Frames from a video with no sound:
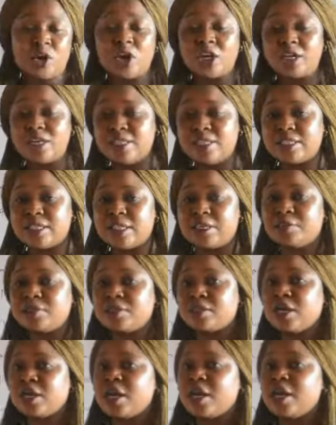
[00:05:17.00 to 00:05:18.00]

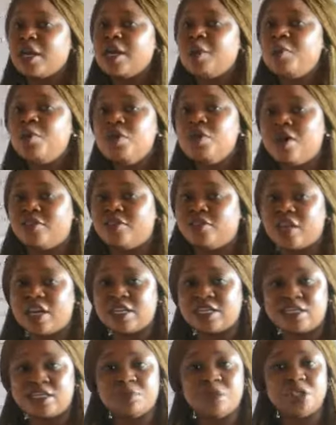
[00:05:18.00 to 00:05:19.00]
organisms, the mode of
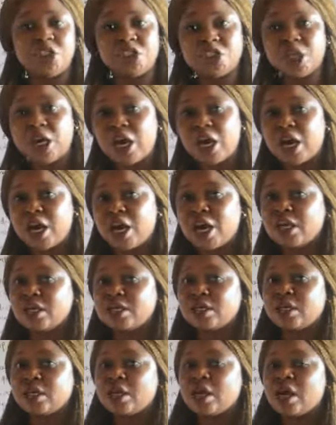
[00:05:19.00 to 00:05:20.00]
transmission,
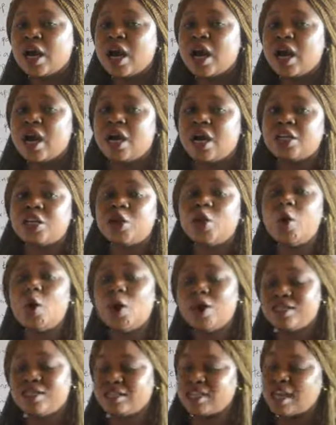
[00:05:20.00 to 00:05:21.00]
the
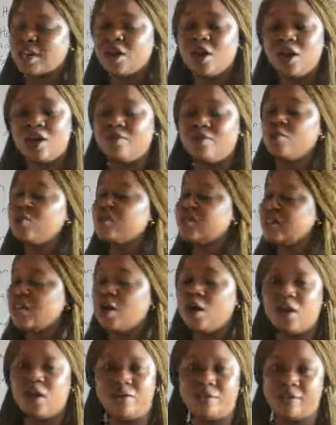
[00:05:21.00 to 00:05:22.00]
host, and all of you see
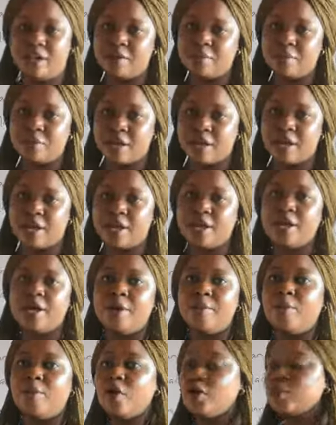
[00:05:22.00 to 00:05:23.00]
all of them there.
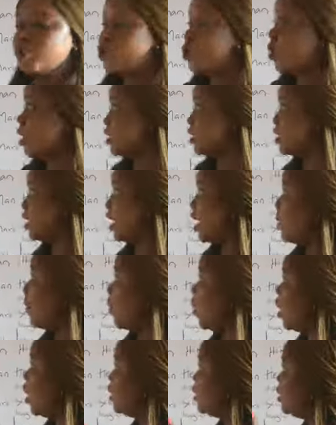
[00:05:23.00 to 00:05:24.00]
Both
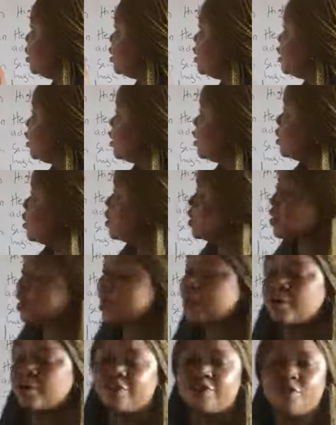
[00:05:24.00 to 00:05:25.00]
waterborne disease,
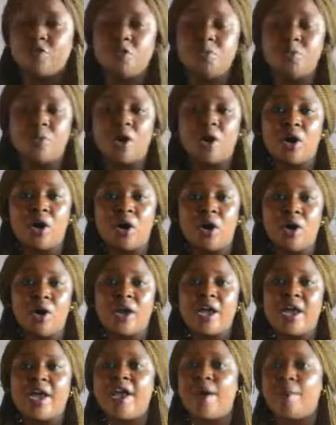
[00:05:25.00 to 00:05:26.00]
foodborne,
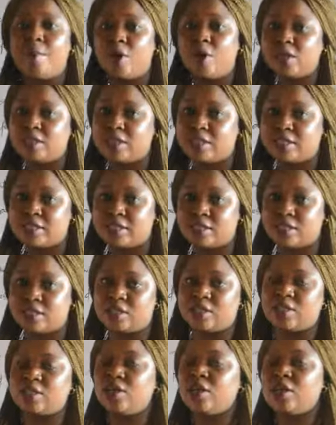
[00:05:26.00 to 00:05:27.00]
airborne
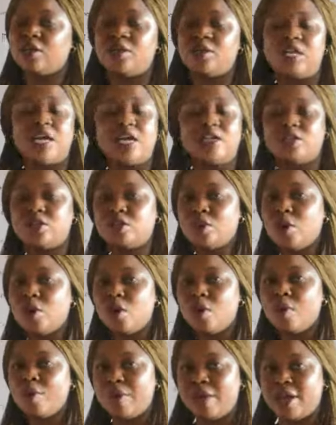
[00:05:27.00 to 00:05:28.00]
diseases. There are
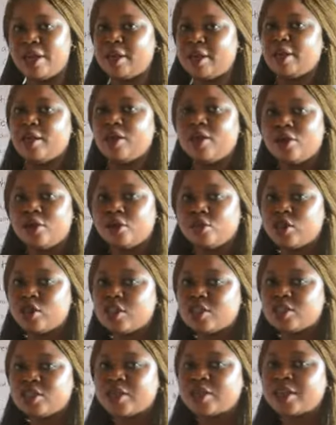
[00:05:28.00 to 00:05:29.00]
so many.
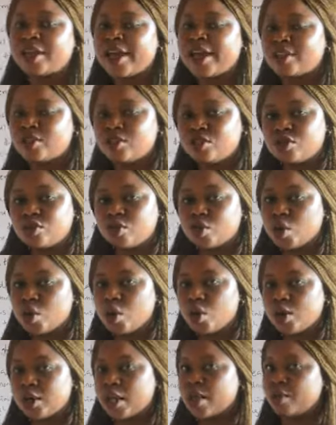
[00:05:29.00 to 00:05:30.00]
Just get to
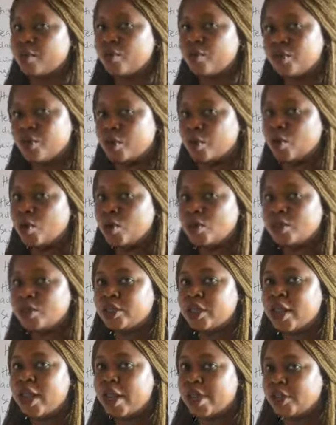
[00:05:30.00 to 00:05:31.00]
know them in your
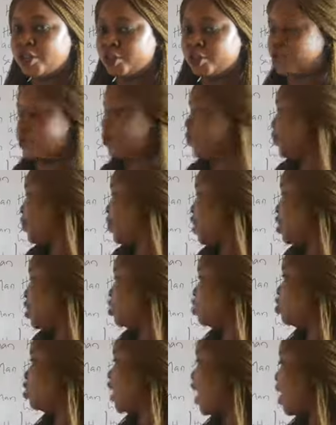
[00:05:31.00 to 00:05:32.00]
own leisure.
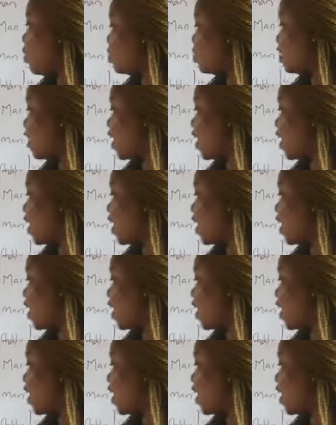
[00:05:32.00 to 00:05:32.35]
So that will